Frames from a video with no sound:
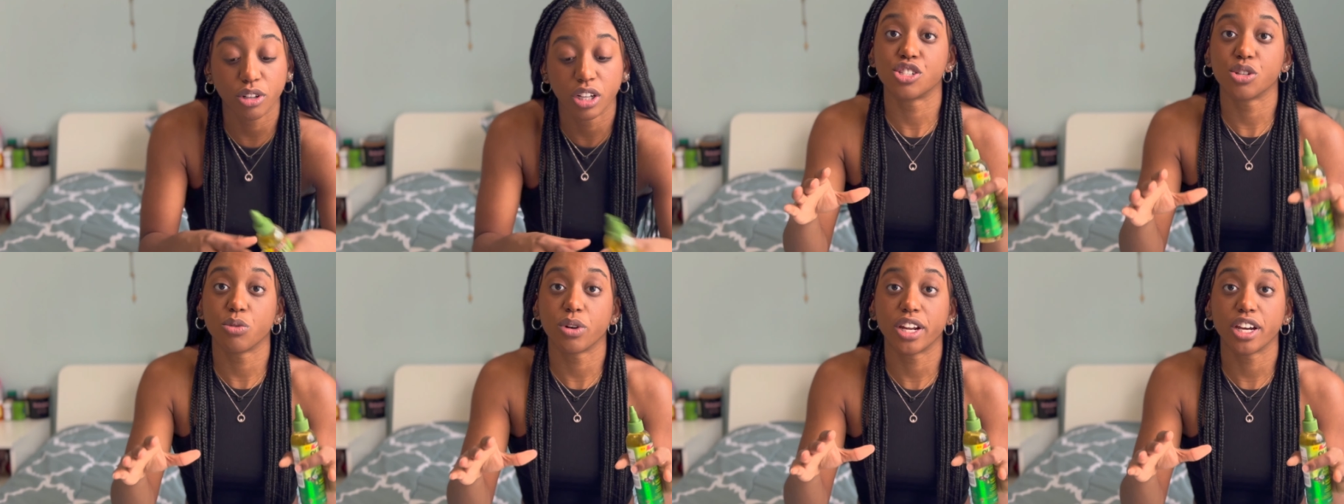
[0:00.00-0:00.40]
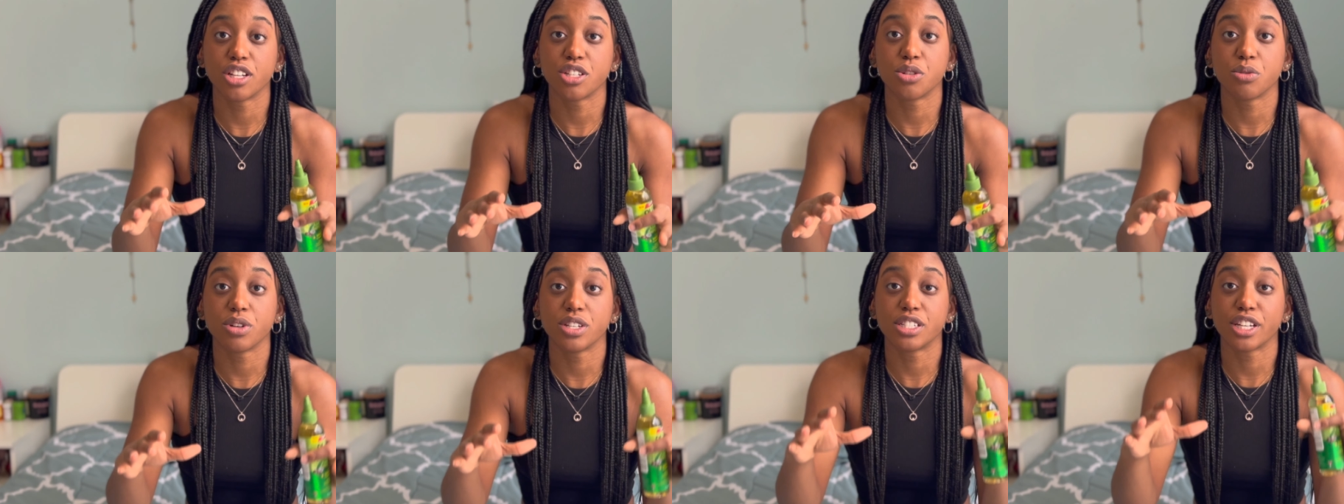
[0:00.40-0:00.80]
So what I
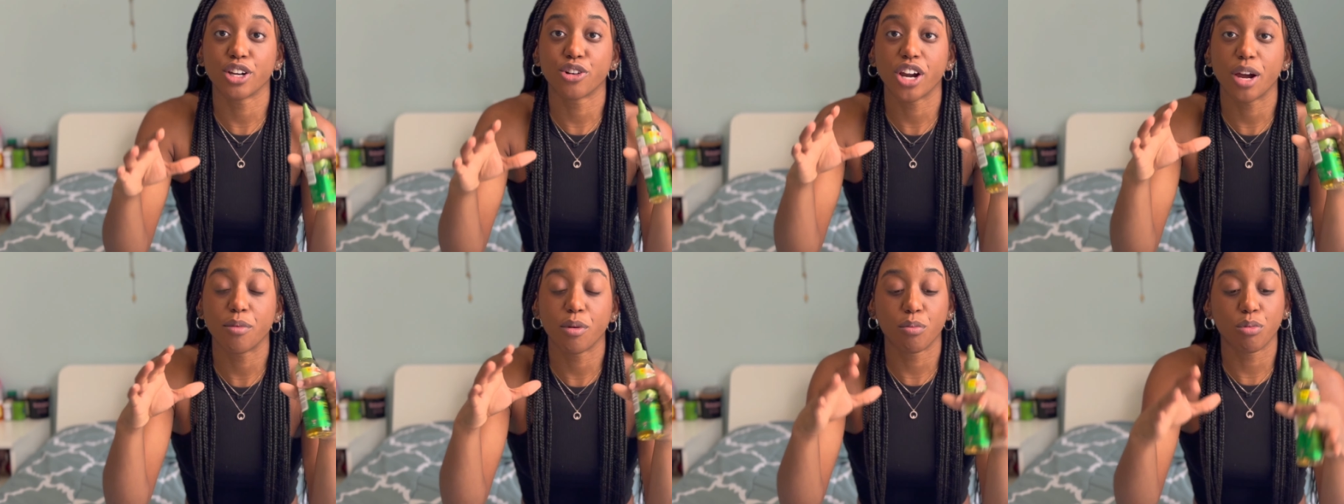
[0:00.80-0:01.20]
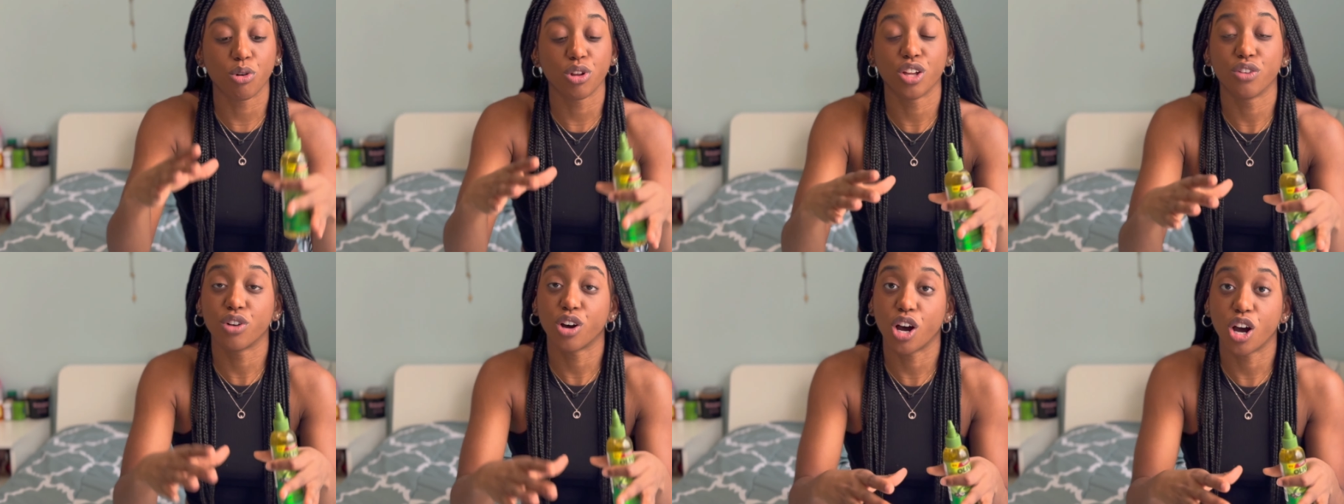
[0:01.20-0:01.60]
do is I grab a bowl
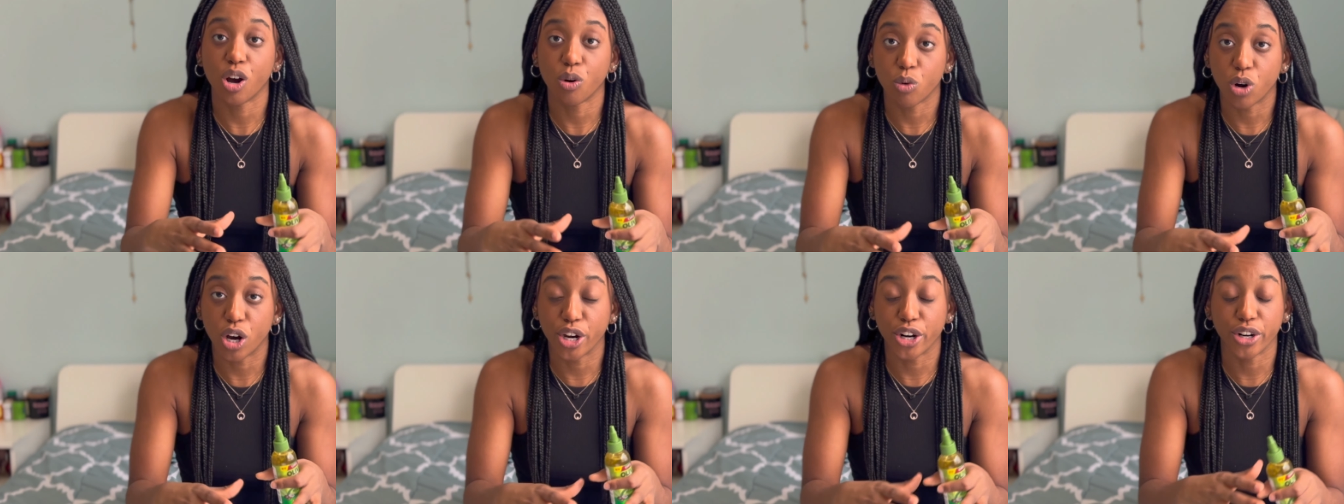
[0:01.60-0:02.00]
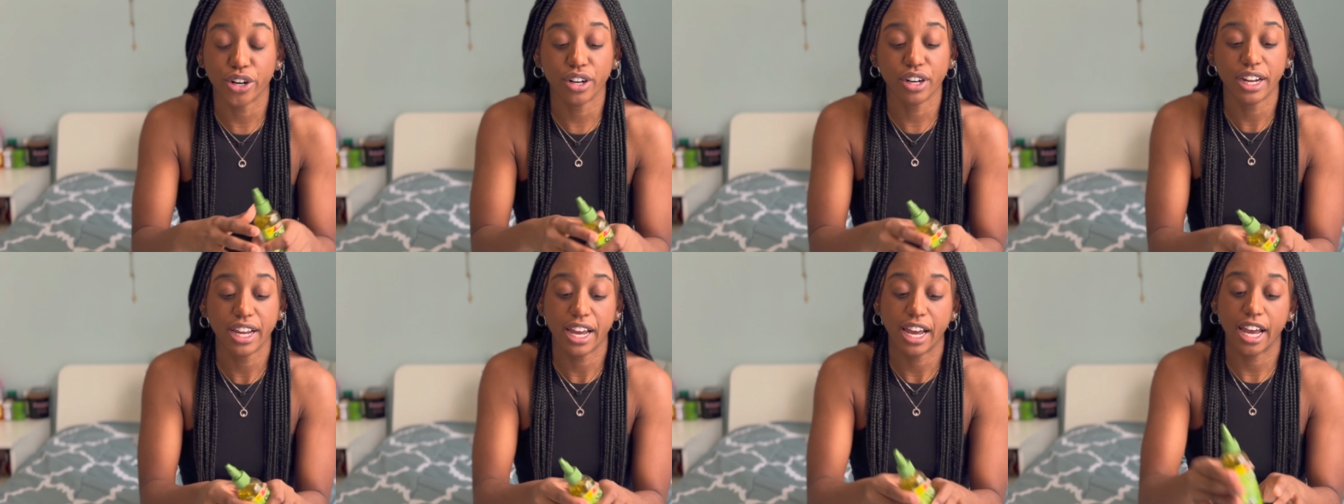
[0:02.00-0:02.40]
of hot water
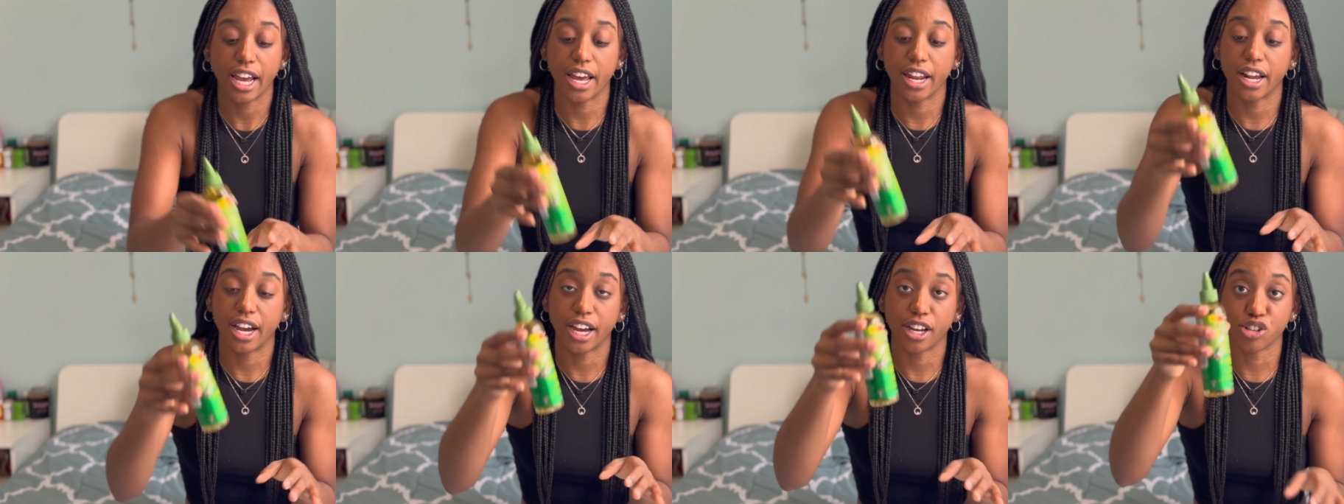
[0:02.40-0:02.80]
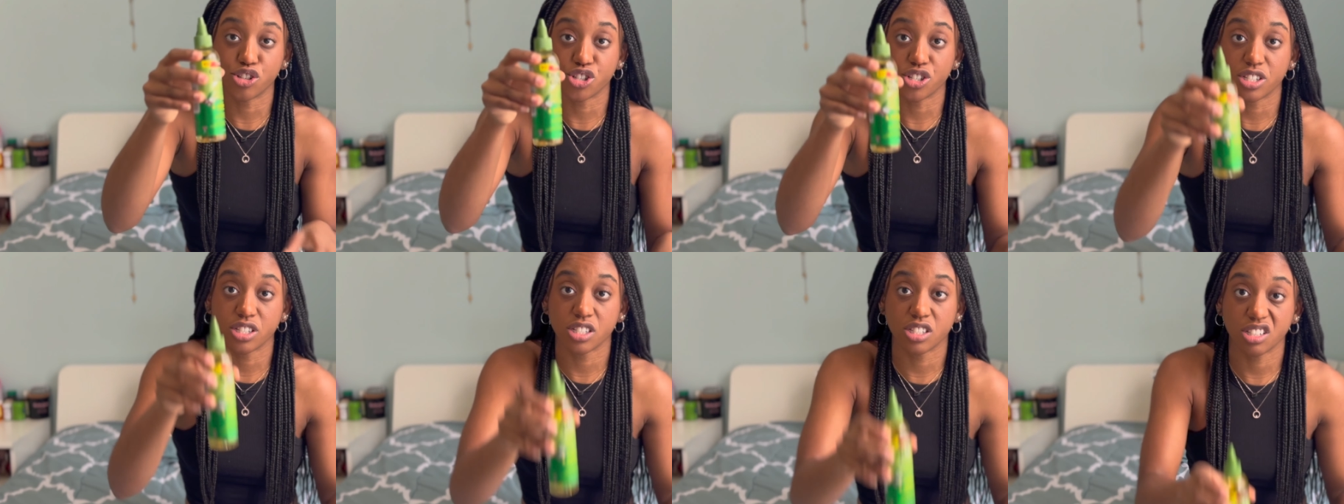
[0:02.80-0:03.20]
and I
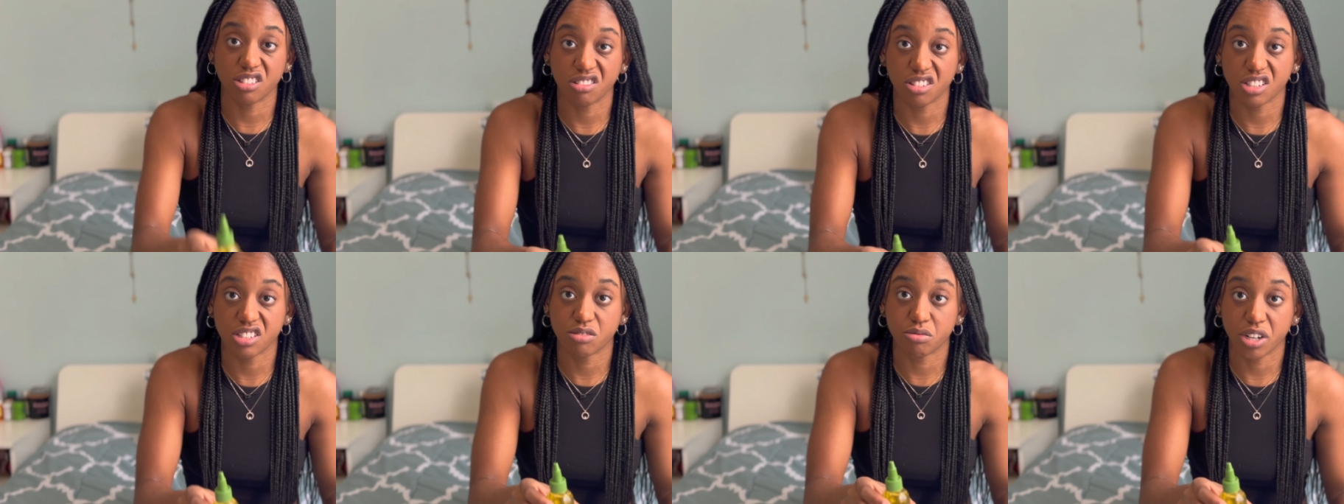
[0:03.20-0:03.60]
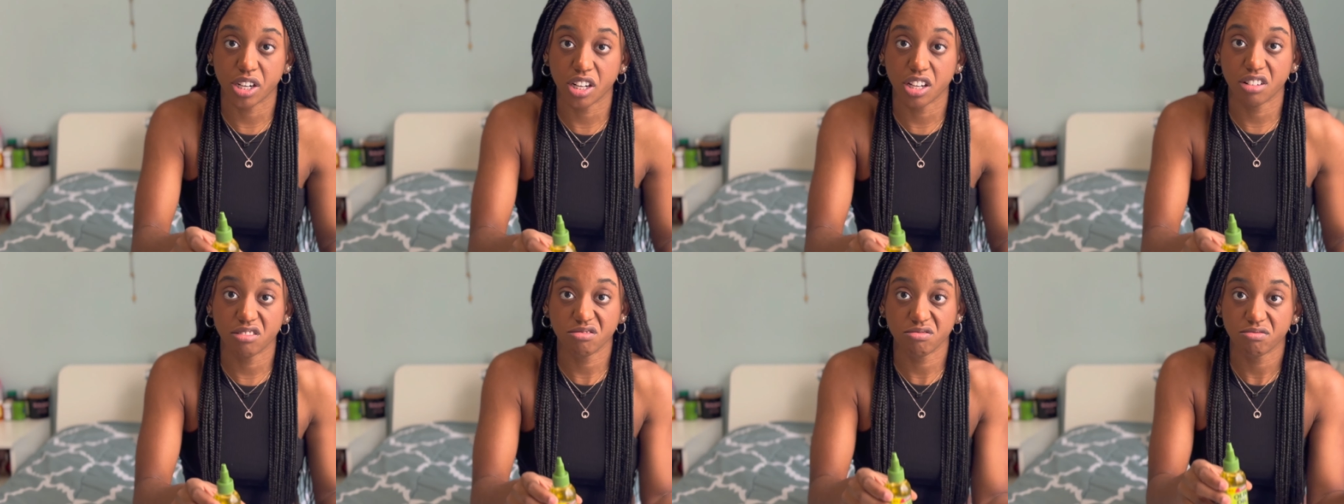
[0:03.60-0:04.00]
just sit this right
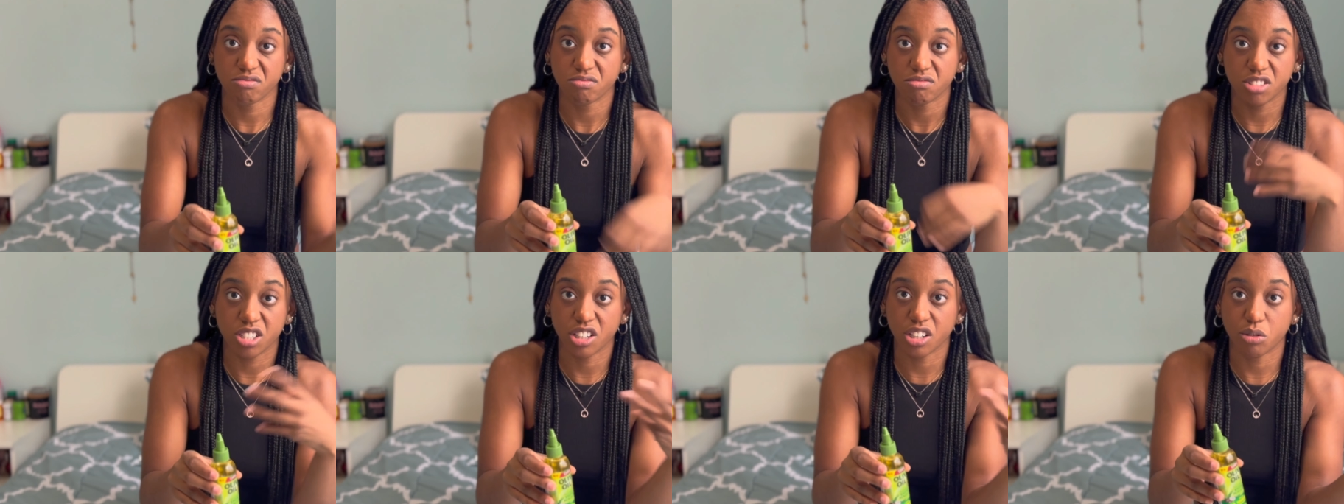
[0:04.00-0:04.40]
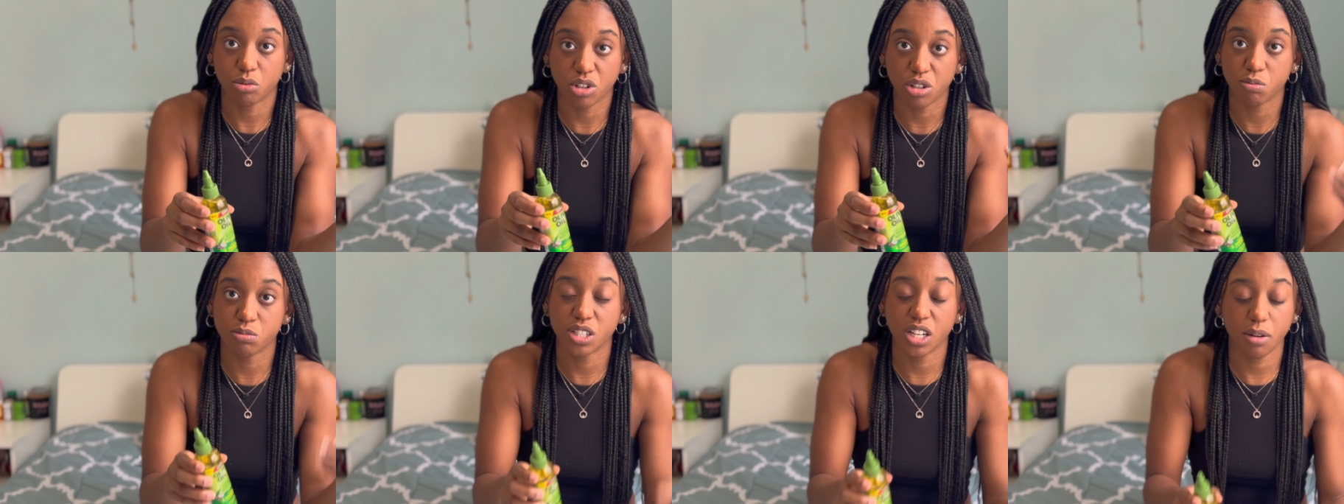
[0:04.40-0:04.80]
in till it
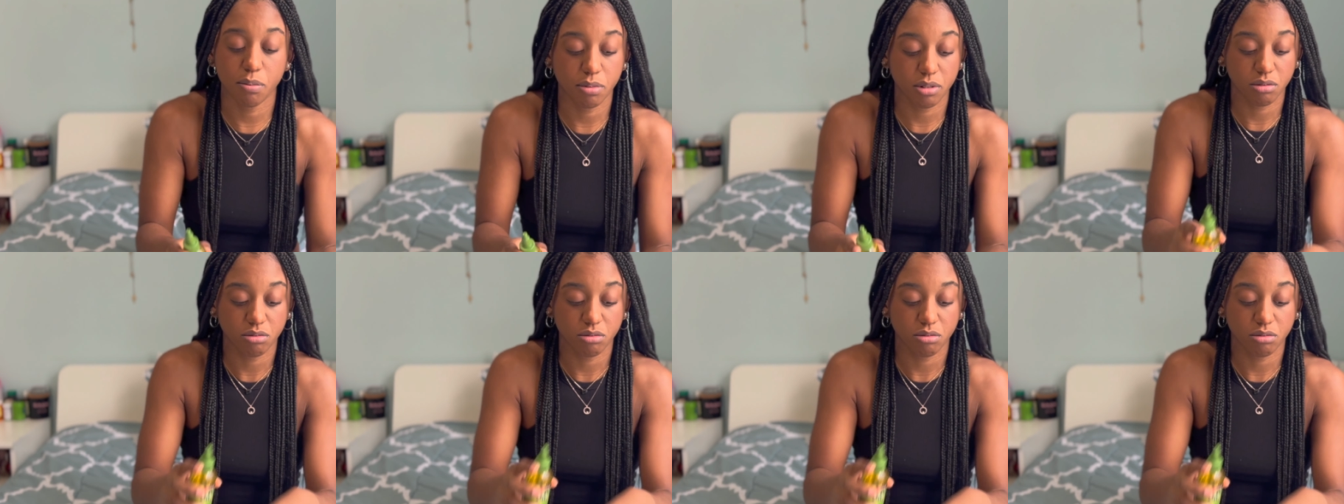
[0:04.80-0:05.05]
warms up,